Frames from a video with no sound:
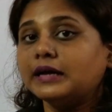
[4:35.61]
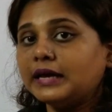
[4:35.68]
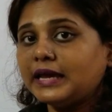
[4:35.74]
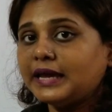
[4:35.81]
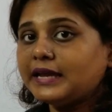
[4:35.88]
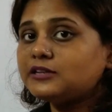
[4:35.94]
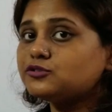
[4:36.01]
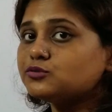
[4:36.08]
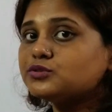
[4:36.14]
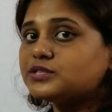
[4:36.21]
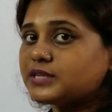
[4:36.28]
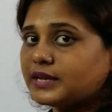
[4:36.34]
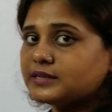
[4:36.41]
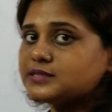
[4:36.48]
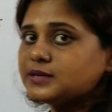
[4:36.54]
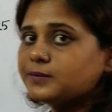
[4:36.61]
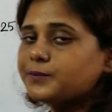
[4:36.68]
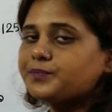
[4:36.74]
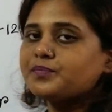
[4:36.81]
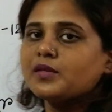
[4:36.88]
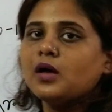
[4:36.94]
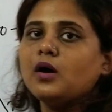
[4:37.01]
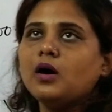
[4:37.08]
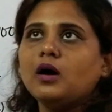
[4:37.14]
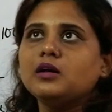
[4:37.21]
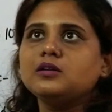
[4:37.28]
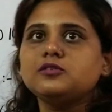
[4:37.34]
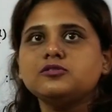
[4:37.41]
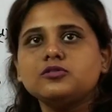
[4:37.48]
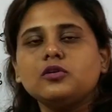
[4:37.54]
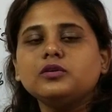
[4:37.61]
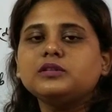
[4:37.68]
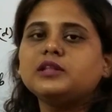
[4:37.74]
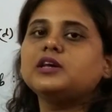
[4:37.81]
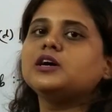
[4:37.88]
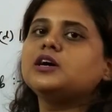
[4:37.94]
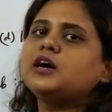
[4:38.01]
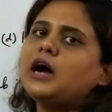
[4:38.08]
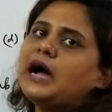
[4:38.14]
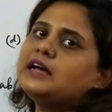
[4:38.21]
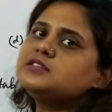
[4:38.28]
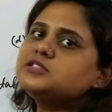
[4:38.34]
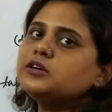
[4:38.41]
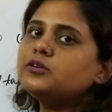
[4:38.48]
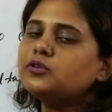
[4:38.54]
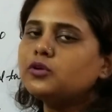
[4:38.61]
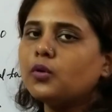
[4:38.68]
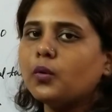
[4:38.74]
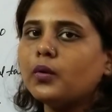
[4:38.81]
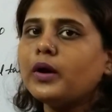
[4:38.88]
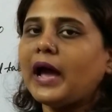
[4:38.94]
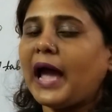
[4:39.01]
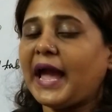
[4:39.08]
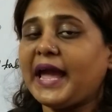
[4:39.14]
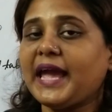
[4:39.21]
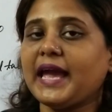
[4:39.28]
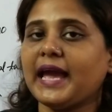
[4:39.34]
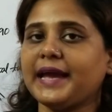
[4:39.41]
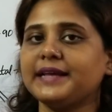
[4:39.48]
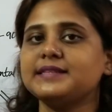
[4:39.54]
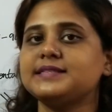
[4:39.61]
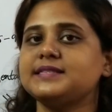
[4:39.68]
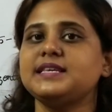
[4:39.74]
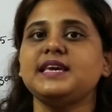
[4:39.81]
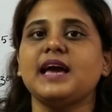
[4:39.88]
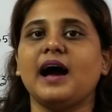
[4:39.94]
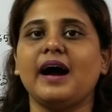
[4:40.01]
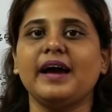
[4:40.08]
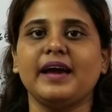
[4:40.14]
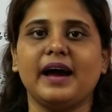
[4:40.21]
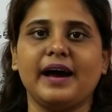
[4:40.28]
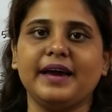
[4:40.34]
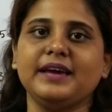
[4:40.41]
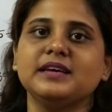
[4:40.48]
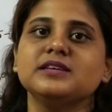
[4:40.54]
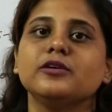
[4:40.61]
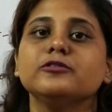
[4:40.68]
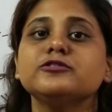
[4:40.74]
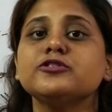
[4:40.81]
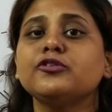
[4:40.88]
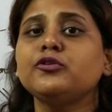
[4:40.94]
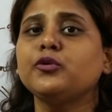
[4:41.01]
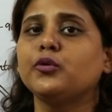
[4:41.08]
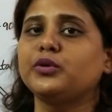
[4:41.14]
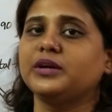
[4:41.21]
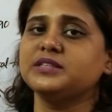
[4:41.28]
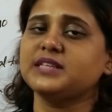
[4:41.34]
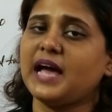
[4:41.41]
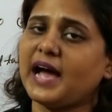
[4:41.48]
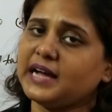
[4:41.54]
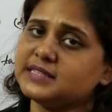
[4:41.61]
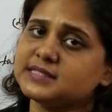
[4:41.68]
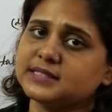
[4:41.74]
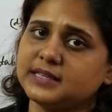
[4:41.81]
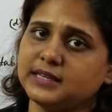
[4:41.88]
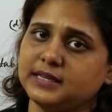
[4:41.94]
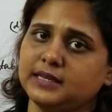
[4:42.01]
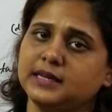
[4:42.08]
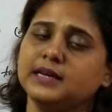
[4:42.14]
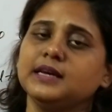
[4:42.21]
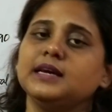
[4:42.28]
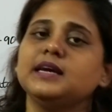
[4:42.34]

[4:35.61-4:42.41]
A to Z. So as you know, ASCII is also known as ASCII.